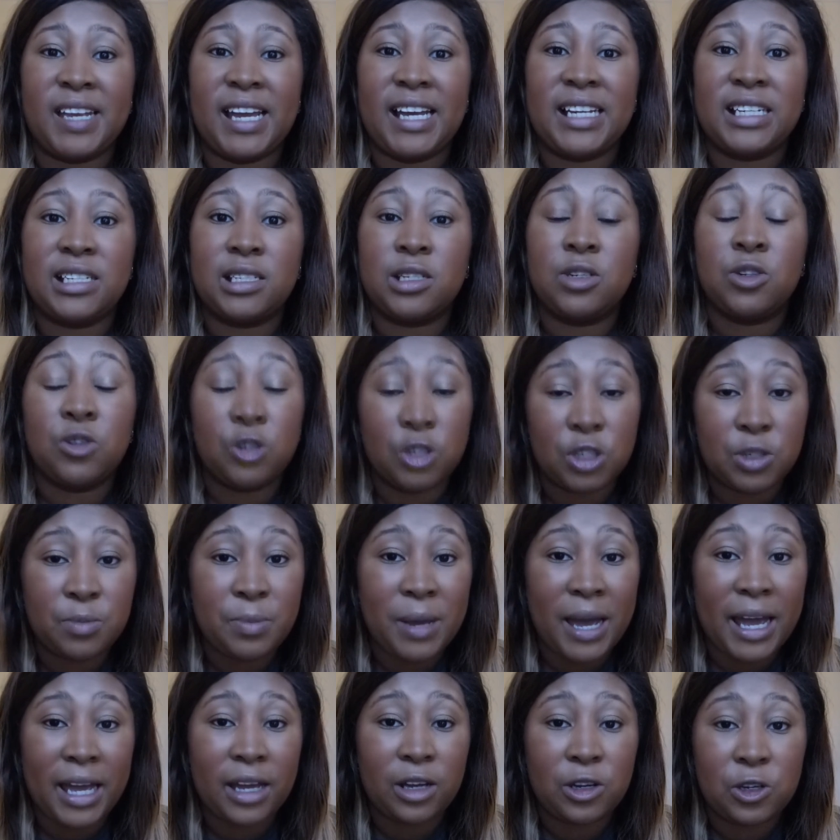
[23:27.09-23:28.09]
And
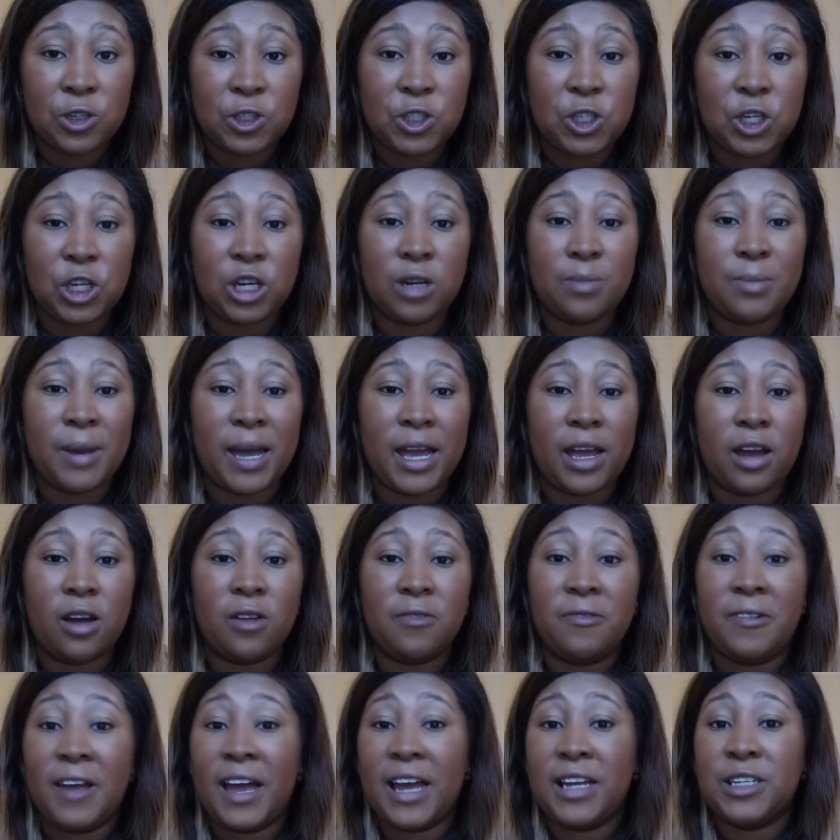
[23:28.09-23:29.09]
good colour
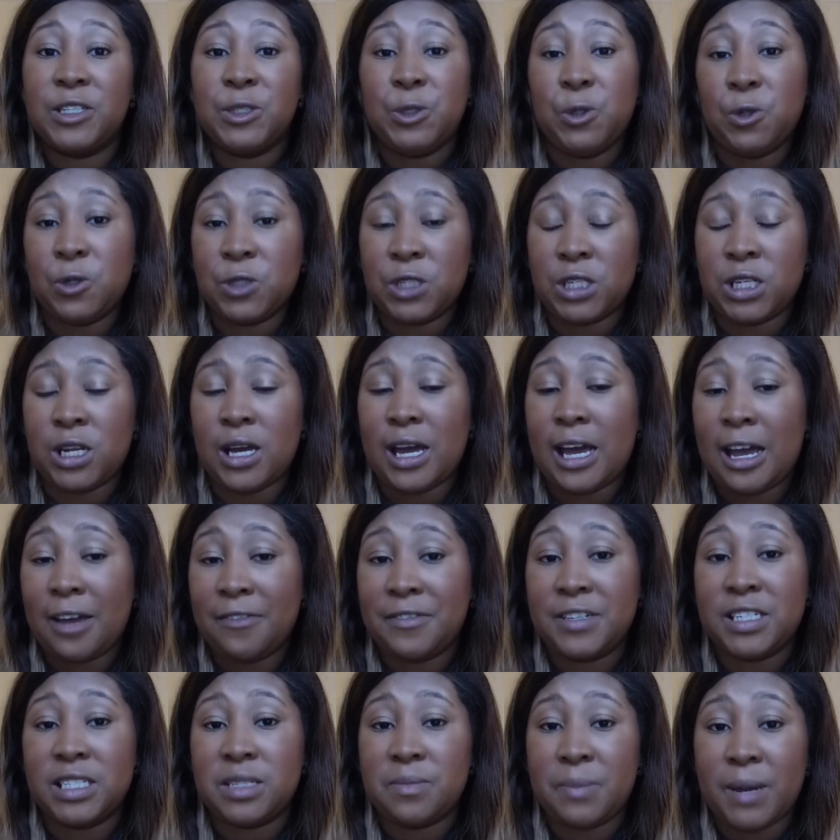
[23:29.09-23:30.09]
payoff, and you also don't
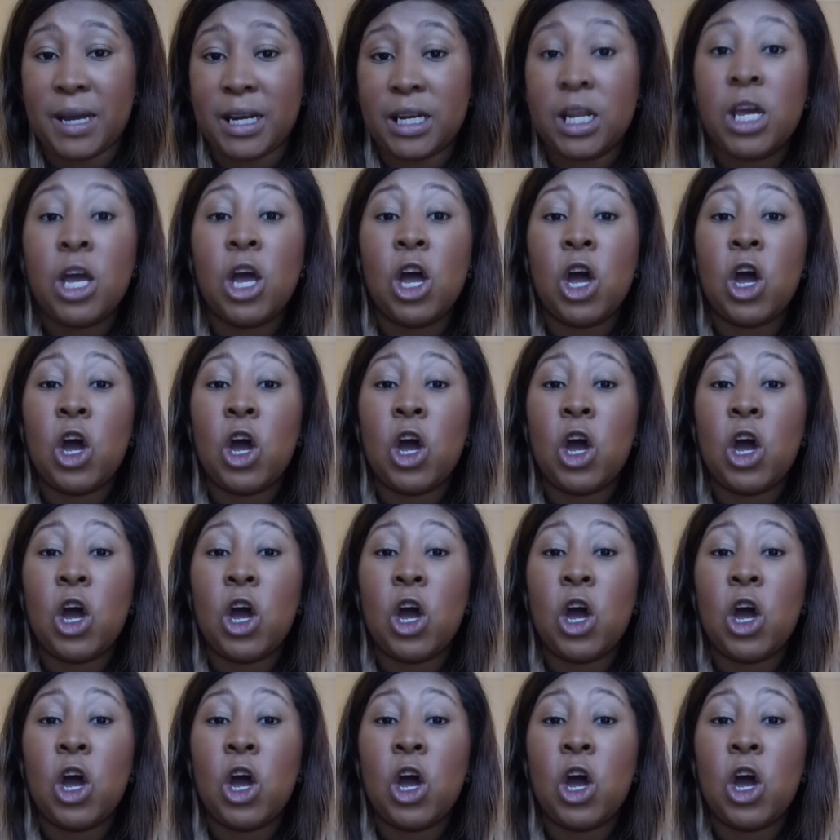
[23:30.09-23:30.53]
have to spend